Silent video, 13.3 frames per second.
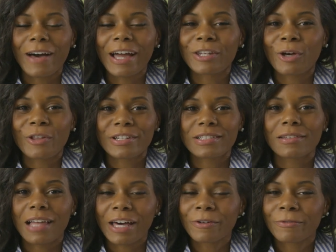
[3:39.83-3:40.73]
I know there's a
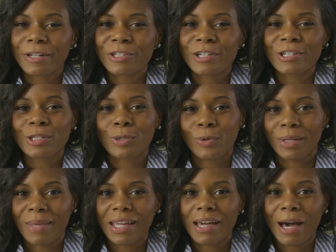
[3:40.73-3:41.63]
lot of renters who want
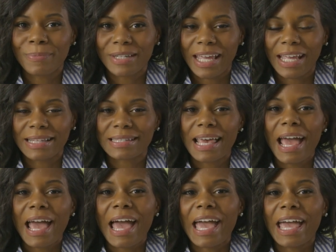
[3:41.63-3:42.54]
to make updates,
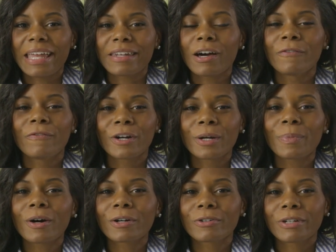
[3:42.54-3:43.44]
and a
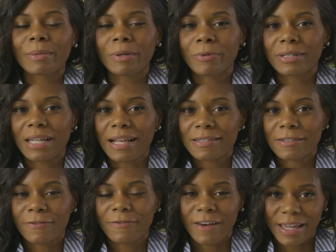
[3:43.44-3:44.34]
verbal agreement will not
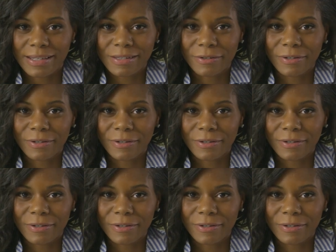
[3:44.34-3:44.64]
suffice.